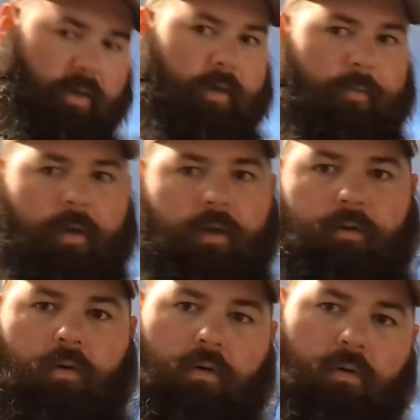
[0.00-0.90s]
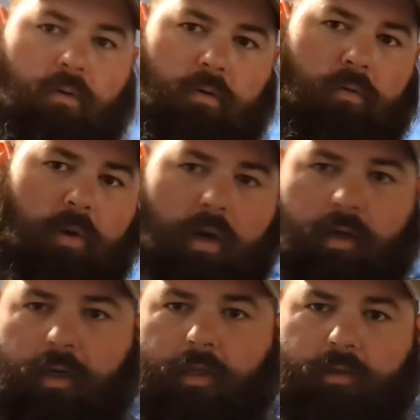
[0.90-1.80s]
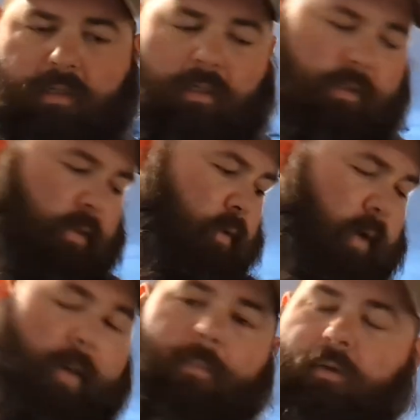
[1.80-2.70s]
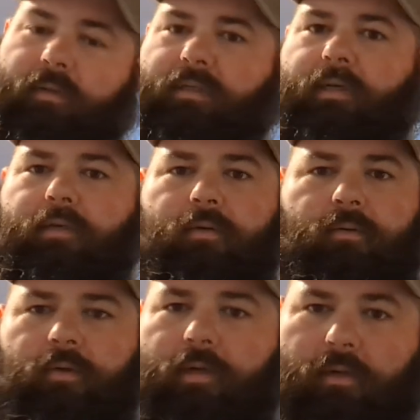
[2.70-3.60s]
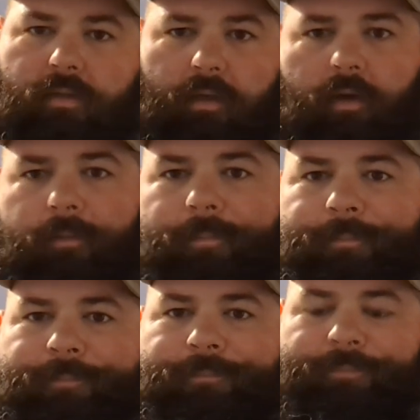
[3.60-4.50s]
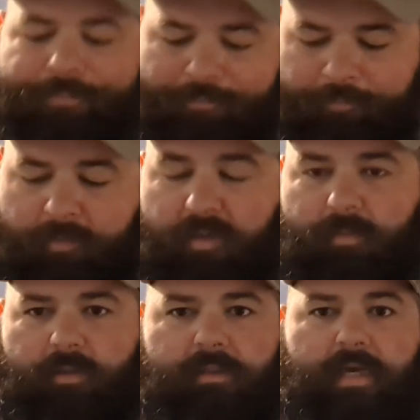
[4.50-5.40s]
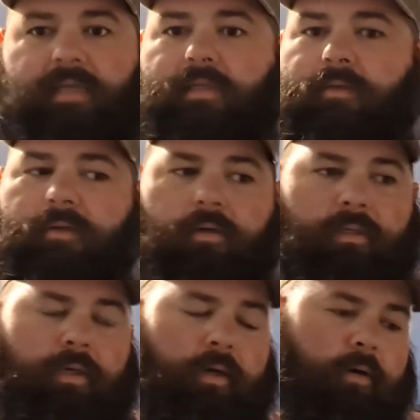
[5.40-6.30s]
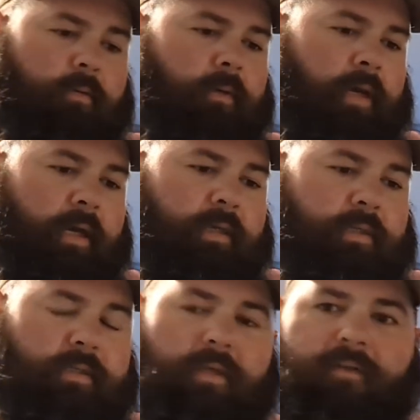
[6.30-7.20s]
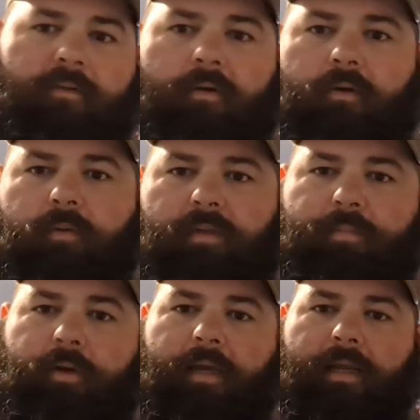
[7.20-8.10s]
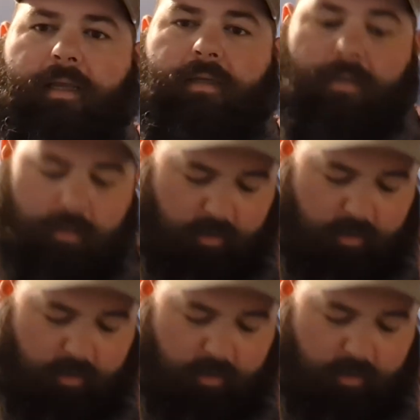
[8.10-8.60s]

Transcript: And everybody, oh, why you got the 10.2? I built the 10.2 two years ago. Built the chassis two years ago and just never knew what to put in it.